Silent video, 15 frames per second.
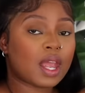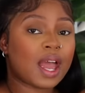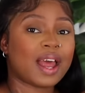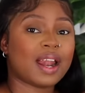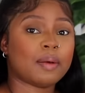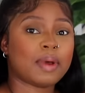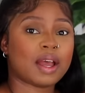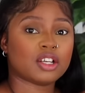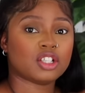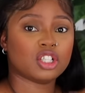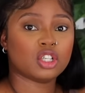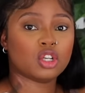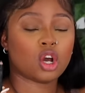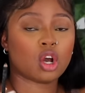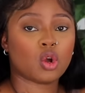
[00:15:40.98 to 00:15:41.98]
And I'm
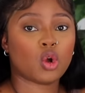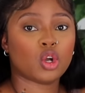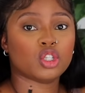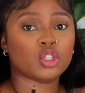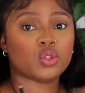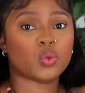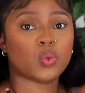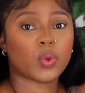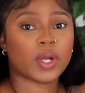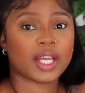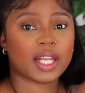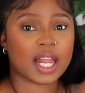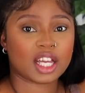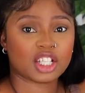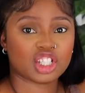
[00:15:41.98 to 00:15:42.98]
actually not going to
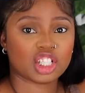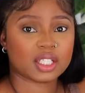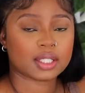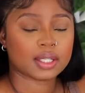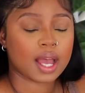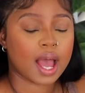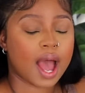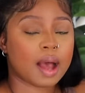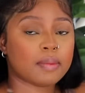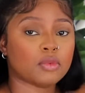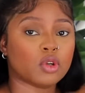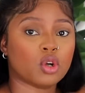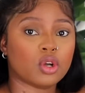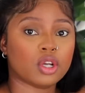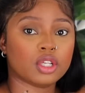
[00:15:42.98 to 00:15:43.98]
wear lashes. I'm
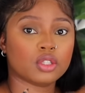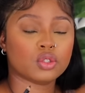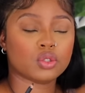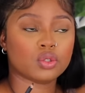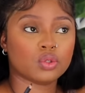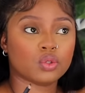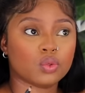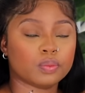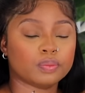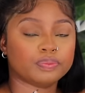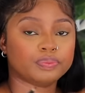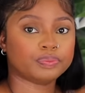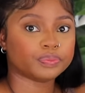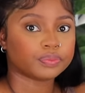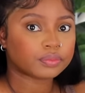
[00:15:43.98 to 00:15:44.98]
going to
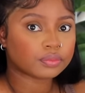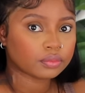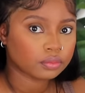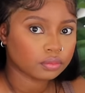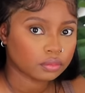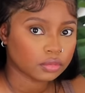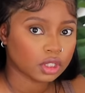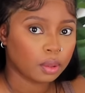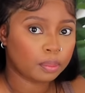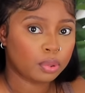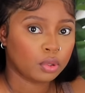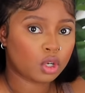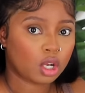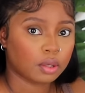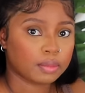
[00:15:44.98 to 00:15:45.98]

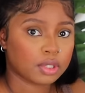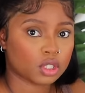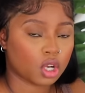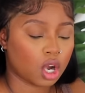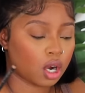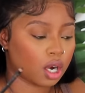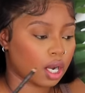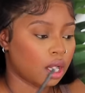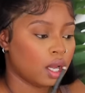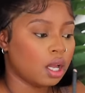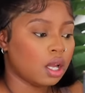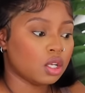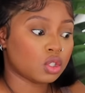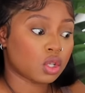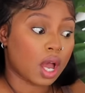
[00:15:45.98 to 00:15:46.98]
put on mascara.
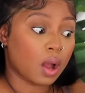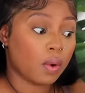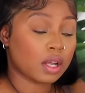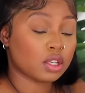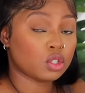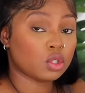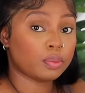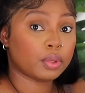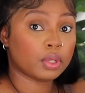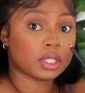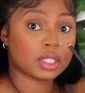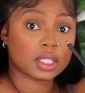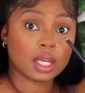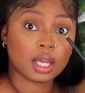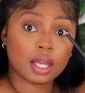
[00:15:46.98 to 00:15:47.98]
So I want to
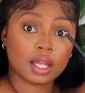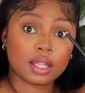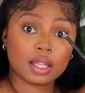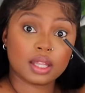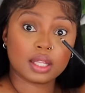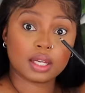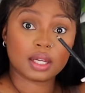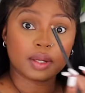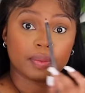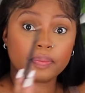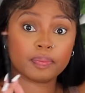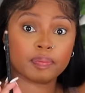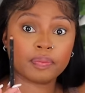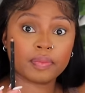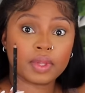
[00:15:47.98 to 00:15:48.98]
put the
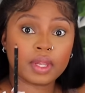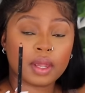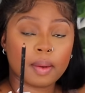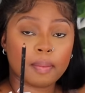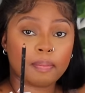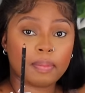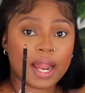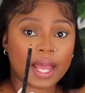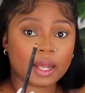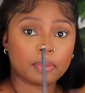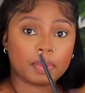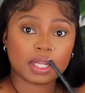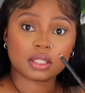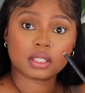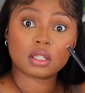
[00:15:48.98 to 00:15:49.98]
black
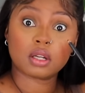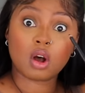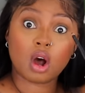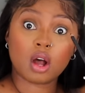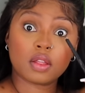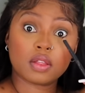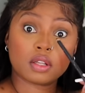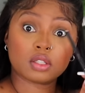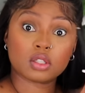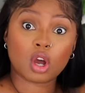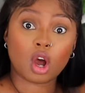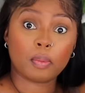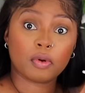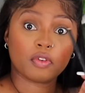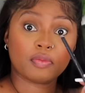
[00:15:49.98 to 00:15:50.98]
pencil on the
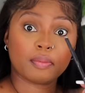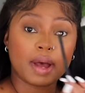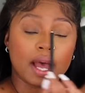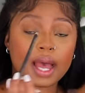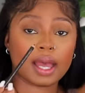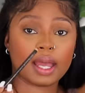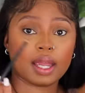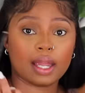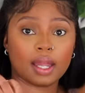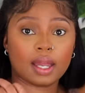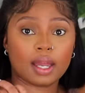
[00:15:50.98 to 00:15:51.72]
top of my